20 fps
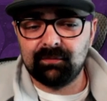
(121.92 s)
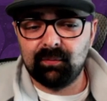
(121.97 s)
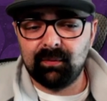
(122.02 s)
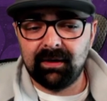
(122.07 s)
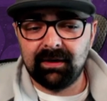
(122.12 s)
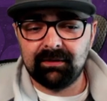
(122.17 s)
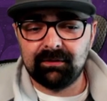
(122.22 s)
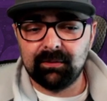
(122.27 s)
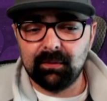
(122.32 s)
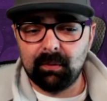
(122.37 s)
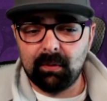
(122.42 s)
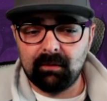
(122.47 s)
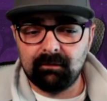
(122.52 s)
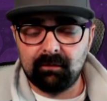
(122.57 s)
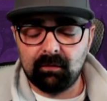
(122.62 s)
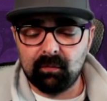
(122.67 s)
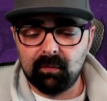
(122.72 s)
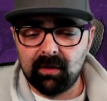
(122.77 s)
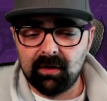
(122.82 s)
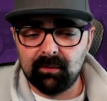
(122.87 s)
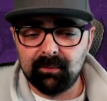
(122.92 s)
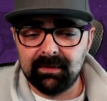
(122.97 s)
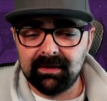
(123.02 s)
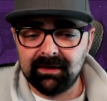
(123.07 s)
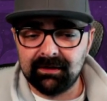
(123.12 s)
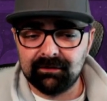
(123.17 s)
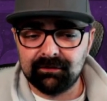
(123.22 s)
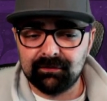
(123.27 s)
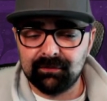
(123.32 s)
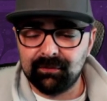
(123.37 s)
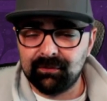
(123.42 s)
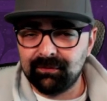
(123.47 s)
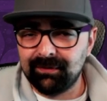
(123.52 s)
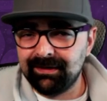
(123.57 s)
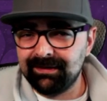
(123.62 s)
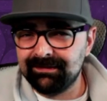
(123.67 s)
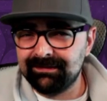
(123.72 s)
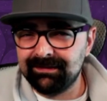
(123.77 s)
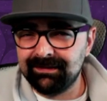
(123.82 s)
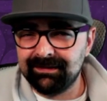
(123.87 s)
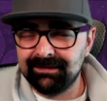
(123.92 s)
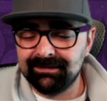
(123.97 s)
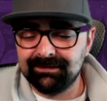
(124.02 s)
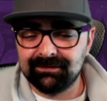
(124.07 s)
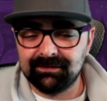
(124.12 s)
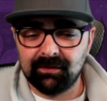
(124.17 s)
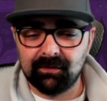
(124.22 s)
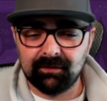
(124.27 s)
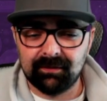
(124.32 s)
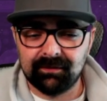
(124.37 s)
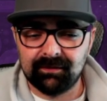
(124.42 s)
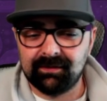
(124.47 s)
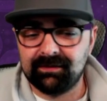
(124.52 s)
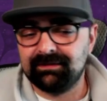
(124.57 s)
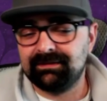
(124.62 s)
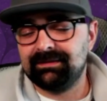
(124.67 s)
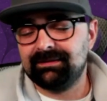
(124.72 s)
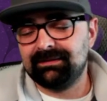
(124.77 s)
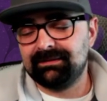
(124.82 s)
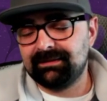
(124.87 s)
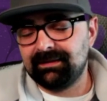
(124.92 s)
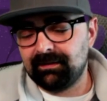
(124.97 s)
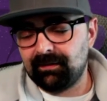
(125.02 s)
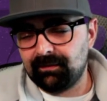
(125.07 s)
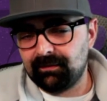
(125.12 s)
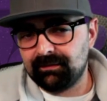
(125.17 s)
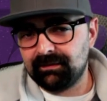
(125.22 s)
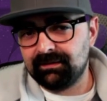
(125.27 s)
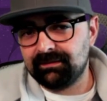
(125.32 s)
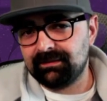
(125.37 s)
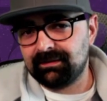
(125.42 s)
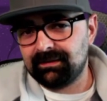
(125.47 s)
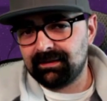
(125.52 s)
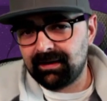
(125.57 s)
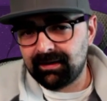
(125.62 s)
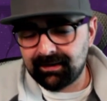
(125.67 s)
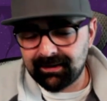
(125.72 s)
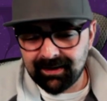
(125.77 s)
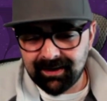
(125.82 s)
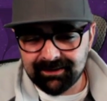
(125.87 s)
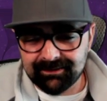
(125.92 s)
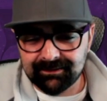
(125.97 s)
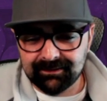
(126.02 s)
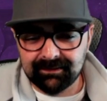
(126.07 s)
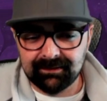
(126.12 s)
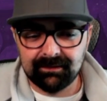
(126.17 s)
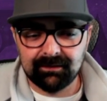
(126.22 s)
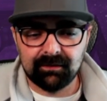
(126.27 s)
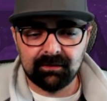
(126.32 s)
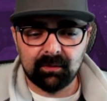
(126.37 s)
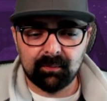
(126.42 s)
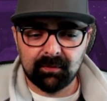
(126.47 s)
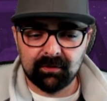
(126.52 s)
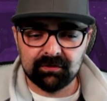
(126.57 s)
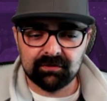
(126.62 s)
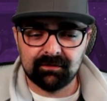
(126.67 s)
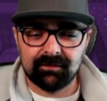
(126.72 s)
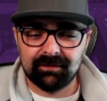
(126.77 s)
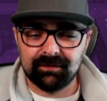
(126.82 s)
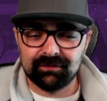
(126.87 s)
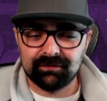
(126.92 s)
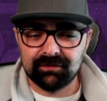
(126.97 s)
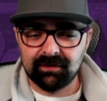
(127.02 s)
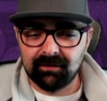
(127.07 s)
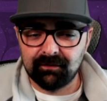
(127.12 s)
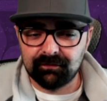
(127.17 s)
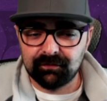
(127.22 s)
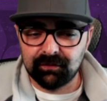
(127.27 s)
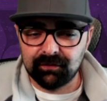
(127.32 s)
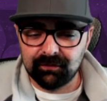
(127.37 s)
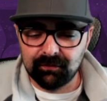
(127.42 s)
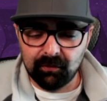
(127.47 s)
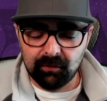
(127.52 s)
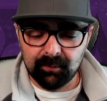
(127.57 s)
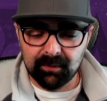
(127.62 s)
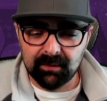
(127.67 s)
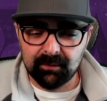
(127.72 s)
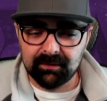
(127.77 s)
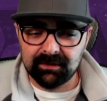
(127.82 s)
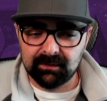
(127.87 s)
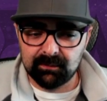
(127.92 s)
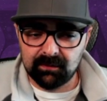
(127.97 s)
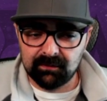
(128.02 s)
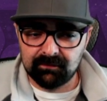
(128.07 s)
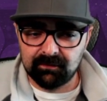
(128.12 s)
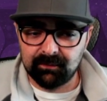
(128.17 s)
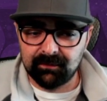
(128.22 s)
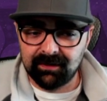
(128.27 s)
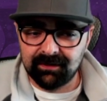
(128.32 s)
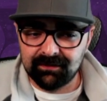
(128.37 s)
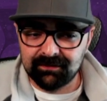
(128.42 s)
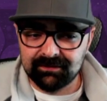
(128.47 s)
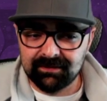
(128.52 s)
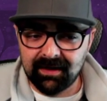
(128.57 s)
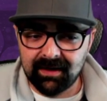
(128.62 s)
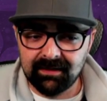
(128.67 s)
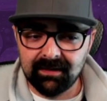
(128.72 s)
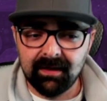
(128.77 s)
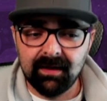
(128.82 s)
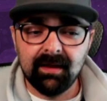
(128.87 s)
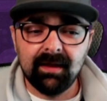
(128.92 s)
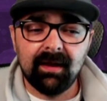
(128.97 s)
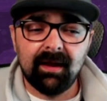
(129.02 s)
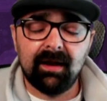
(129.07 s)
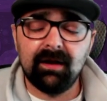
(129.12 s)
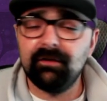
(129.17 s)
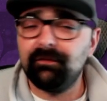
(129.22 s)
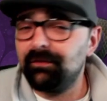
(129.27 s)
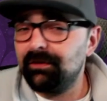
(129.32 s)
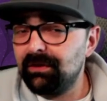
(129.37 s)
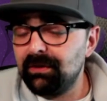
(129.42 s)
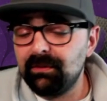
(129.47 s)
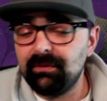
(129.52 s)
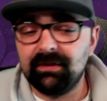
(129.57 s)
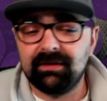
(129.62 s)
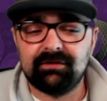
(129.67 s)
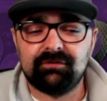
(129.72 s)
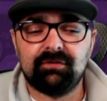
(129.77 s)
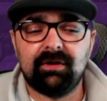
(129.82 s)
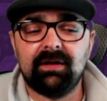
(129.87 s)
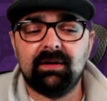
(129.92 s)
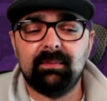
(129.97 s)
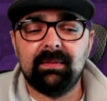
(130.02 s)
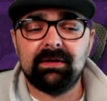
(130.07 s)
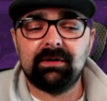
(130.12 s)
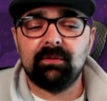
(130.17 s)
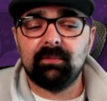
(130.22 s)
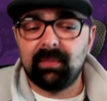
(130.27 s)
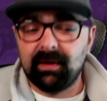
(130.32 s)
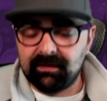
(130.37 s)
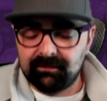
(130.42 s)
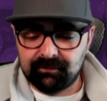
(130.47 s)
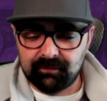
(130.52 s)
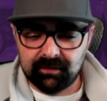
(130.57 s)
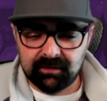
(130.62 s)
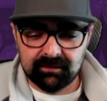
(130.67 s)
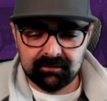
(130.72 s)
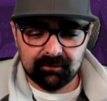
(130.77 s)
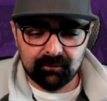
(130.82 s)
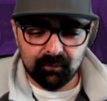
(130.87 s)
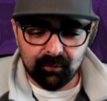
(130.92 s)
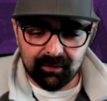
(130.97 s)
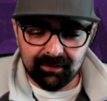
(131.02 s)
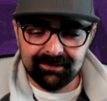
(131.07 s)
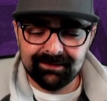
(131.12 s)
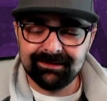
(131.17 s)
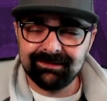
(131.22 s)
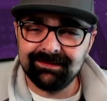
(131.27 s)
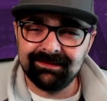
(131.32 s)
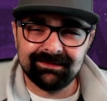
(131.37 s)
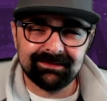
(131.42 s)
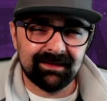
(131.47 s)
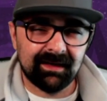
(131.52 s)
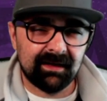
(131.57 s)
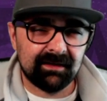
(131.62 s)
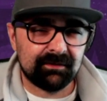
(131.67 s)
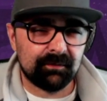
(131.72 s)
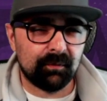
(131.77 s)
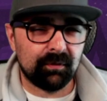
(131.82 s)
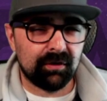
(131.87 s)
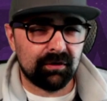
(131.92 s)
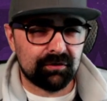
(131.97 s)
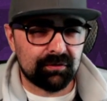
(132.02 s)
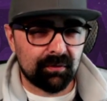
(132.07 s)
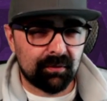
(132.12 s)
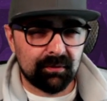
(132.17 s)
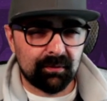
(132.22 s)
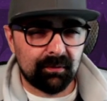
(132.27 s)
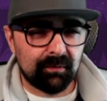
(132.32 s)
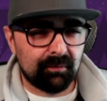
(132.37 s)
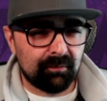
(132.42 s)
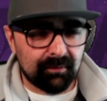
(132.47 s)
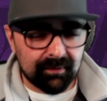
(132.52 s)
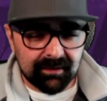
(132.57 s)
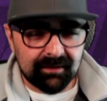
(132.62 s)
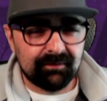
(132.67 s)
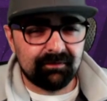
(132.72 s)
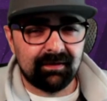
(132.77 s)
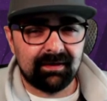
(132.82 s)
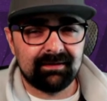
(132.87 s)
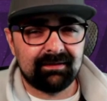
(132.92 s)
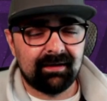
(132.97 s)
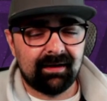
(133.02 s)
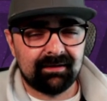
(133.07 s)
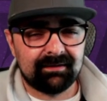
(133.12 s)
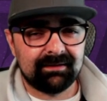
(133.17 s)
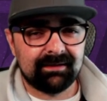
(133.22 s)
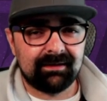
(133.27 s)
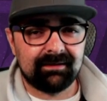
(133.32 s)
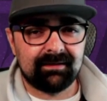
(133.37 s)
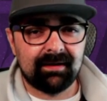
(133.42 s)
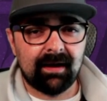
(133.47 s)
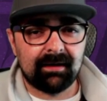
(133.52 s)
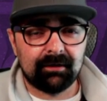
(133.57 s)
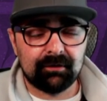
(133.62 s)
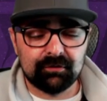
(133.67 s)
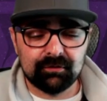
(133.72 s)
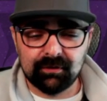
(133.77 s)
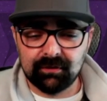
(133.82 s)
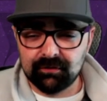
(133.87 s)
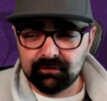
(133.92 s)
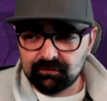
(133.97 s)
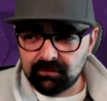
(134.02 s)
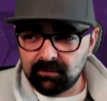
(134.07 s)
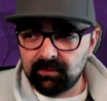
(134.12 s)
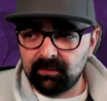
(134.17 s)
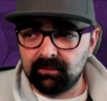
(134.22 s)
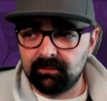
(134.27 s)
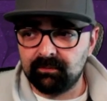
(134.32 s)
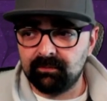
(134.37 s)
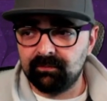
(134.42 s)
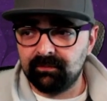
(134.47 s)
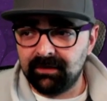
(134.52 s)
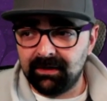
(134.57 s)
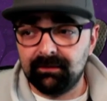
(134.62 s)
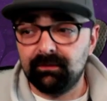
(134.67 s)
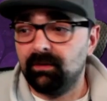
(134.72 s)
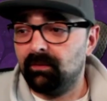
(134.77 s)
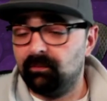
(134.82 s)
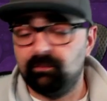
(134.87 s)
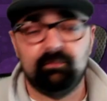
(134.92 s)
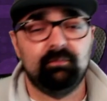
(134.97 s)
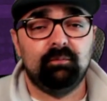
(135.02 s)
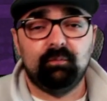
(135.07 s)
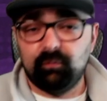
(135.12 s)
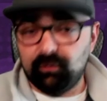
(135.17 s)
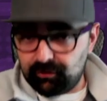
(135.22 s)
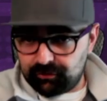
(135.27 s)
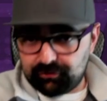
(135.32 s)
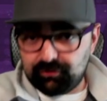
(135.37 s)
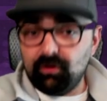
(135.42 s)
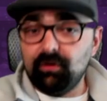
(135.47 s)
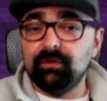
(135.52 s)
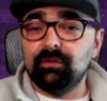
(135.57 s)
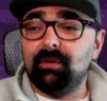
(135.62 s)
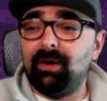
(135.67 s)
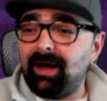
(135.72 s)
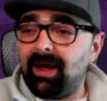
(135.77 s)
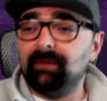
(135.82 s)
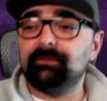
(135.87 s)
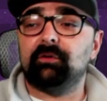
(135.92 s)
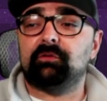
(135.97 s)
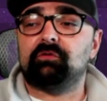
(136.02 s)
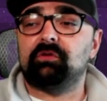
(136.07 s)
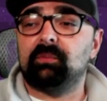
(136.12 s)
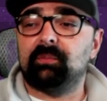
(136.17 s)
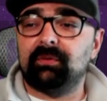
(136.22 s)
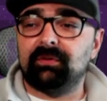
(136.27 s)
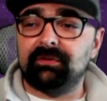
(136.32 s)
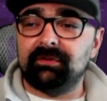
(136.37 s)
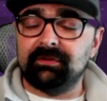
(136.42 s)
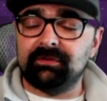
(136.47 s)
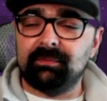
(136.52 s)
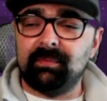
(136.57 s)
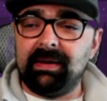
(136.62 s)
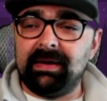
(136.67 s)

is way too overwhelming and too crazy, so because it's a town, there's a clan castle here and a bunch of other stuff, so you normally want to come in from the other side, and if you do, it's trying to make you pay for it. Well, in this case, we're going to show you a really fantastic attack that you can triple, that will show you how to triple this